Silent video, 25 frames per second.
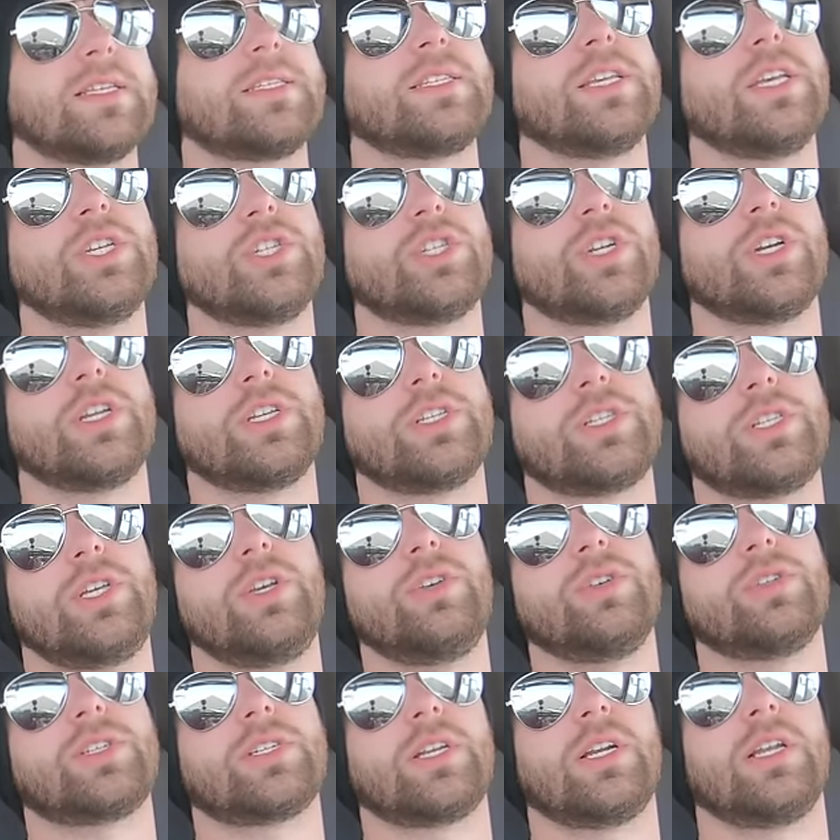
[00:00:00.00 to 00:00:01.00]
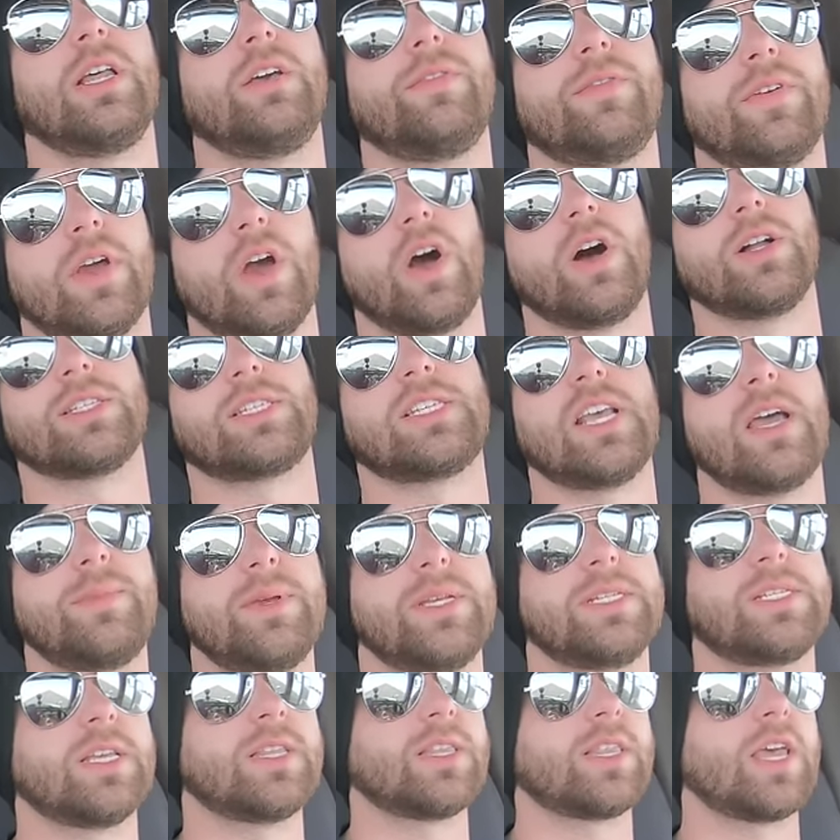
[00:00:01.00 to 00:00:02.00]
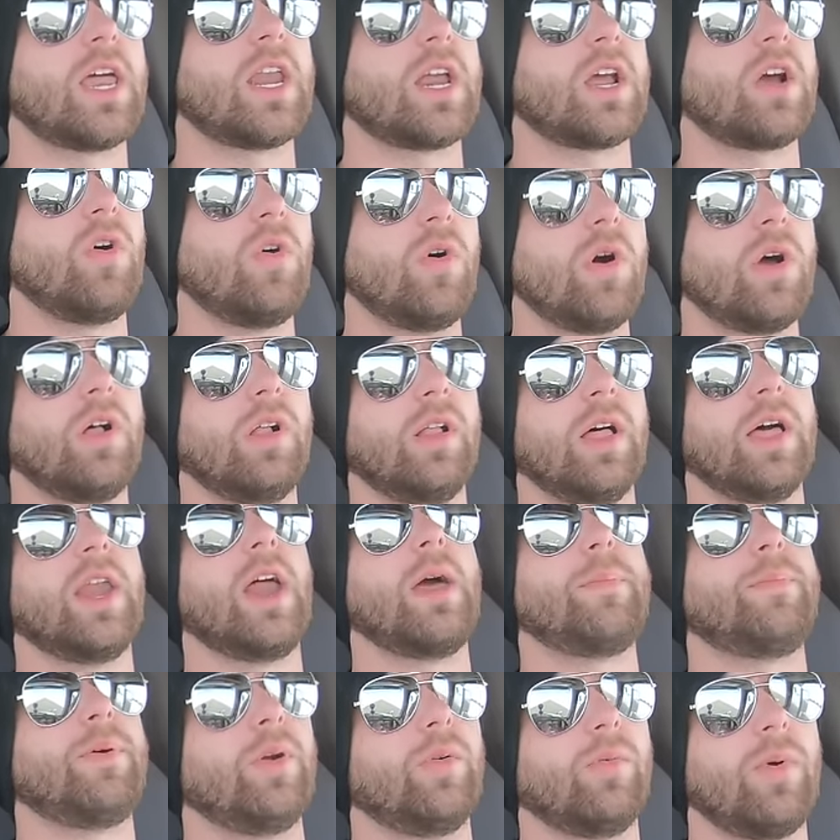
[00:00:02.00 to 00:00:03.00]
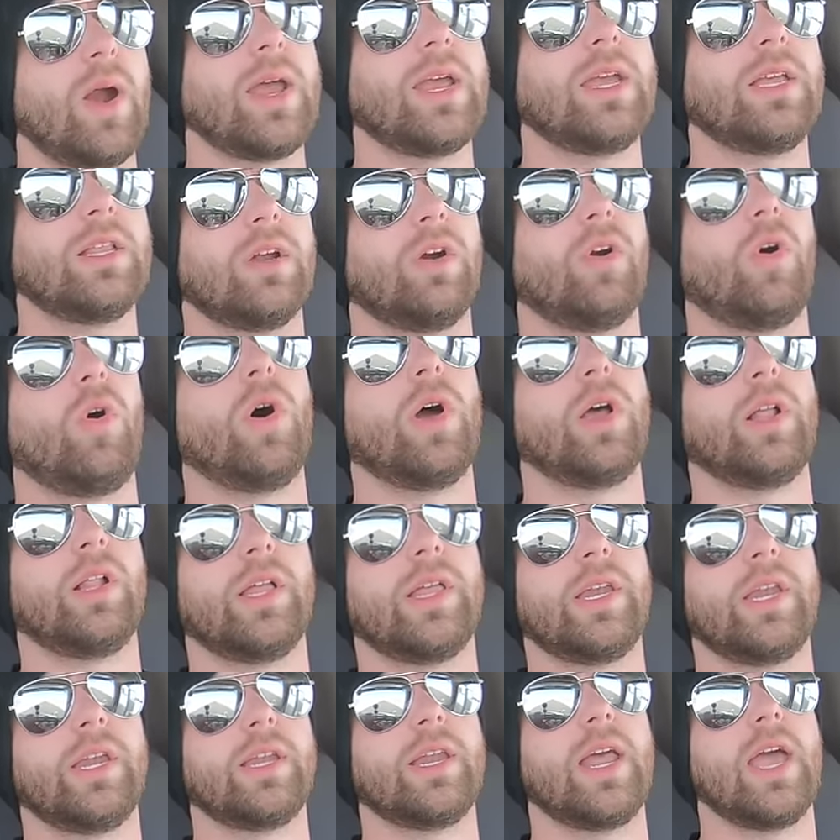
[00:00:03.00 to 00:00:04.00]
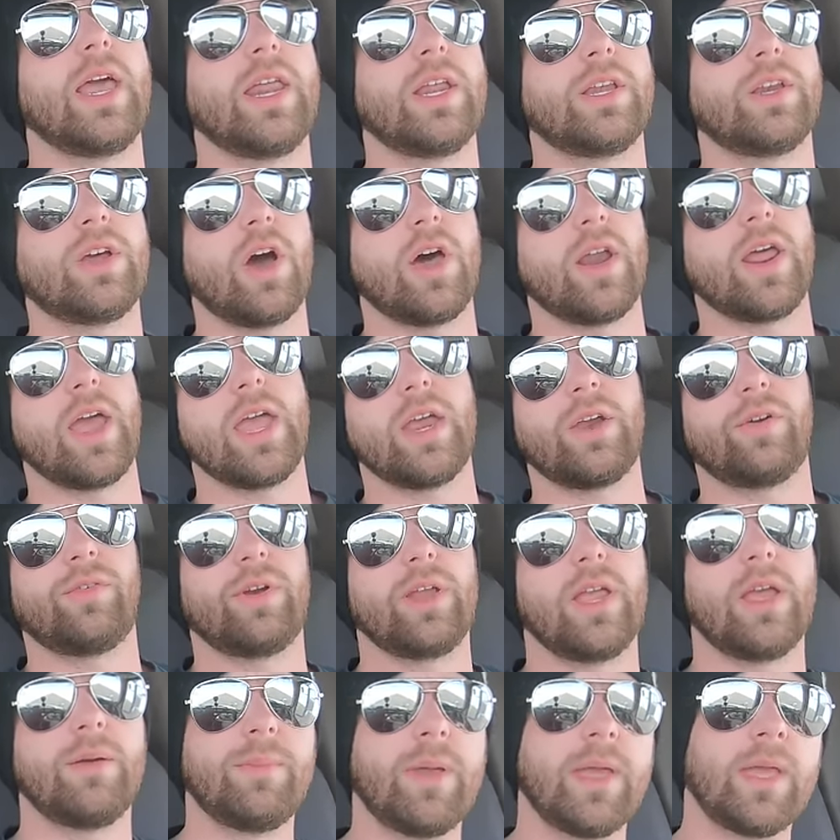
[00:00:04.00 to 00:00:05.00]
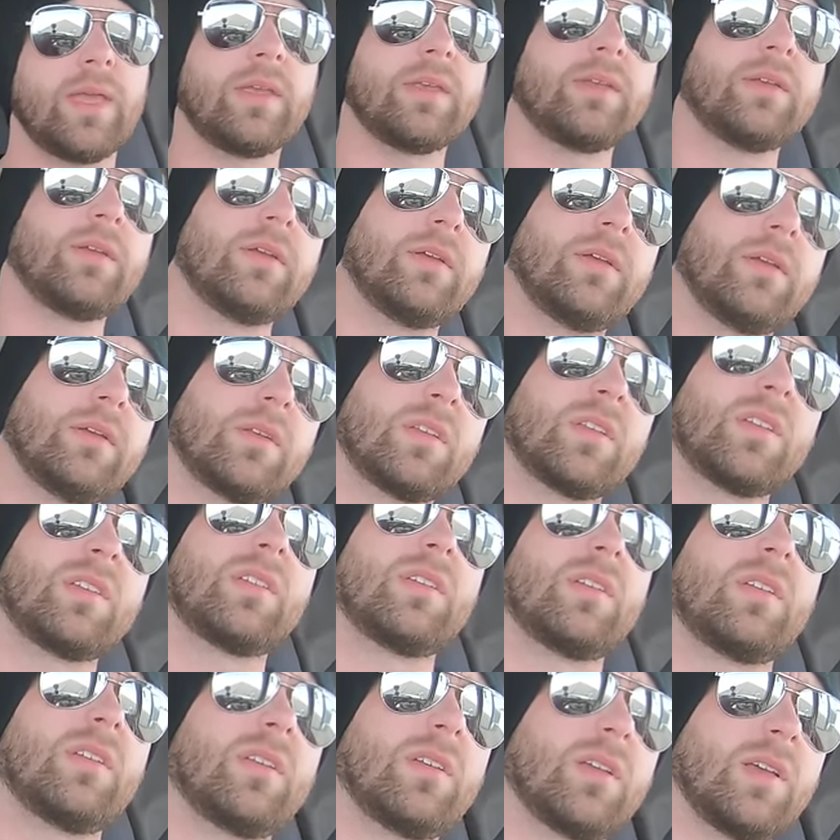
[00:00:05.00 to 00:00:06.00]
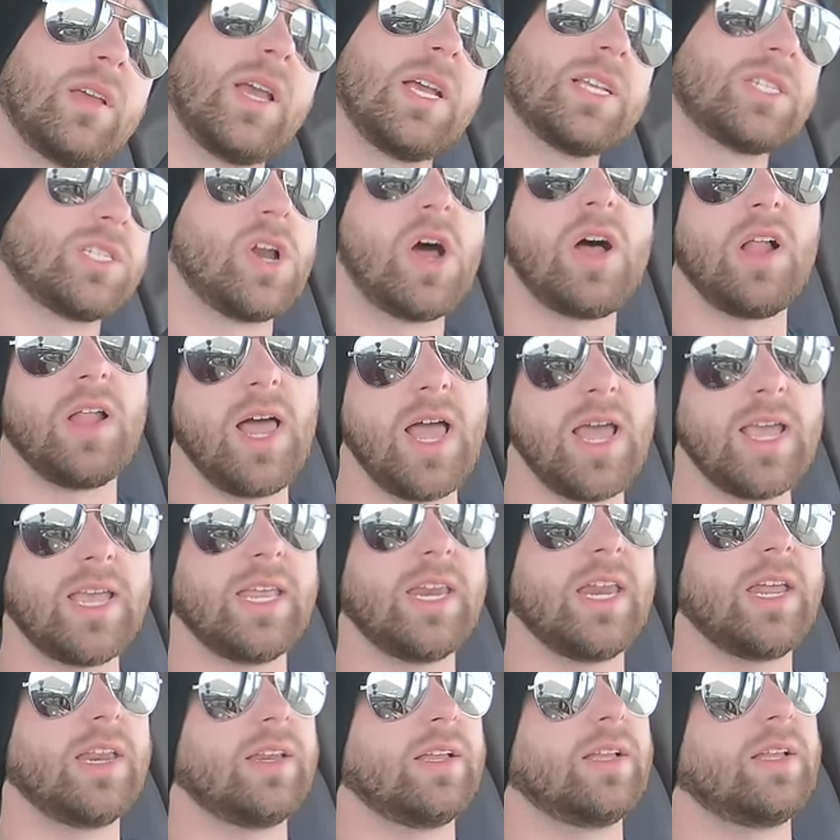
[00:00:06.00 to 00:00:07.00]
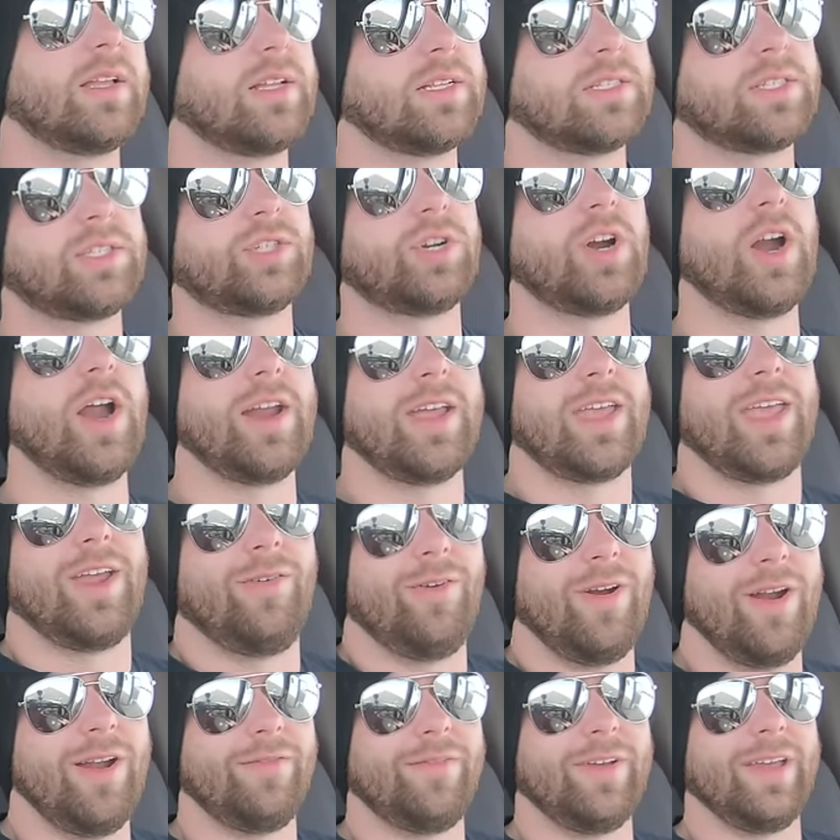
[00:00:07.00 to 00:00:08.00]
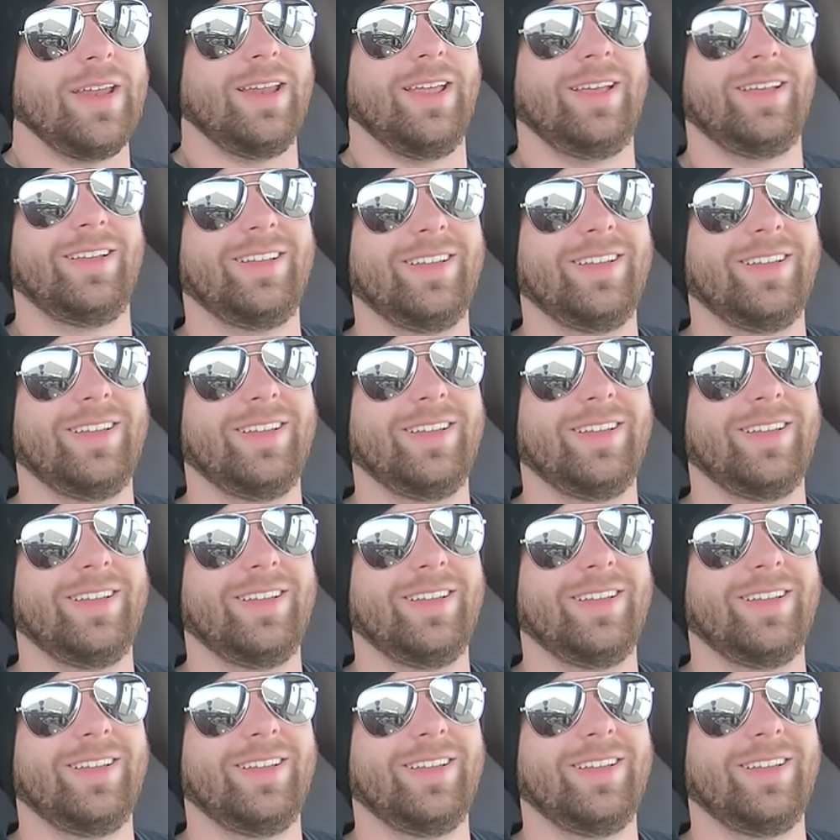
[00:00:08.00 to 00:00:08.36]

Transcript: this engine is used to living on semi-synthetic oil and I put regular oil in it and it got angry at me. It's not liking it. It's trying to get rid of it.